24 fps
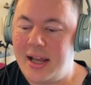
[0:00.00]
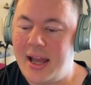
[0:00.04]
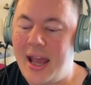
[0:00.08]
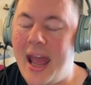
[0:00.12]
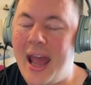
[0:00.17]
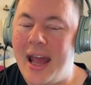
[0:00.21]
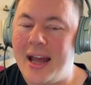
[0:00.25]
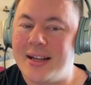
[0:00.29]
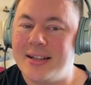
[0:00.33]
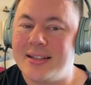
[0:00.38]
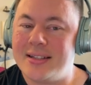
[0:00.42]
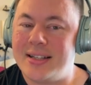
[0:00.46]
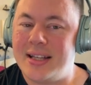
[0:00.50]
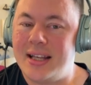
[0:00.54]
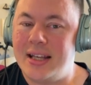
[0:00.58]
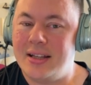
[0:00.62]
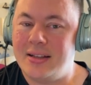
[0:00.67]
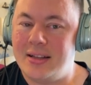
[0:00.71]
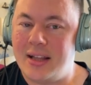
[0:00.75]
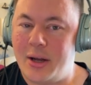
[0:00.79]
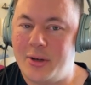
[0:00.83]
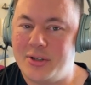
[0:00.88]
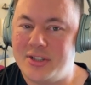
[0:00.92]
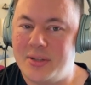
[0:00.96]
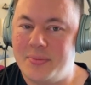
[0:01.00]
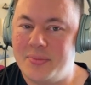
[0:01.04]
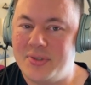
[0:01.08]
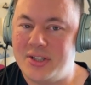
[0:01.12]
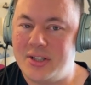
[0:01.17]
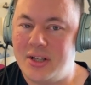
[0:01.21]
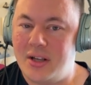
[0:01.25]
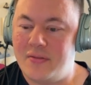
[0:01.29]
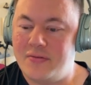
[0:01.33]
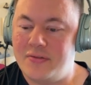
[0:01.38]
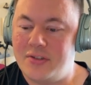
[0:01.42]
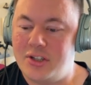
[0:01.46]
as he allows
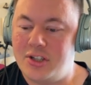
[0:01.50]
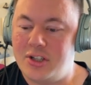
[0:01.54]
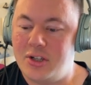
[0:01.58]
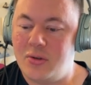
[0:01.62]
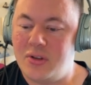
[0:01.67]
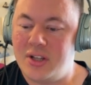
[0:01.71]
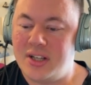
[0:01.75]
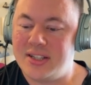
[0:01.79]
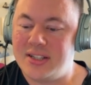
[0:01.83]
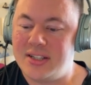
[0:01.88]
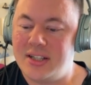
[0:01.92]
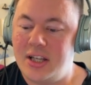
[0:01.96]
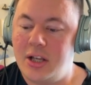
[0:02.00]
himself to do this,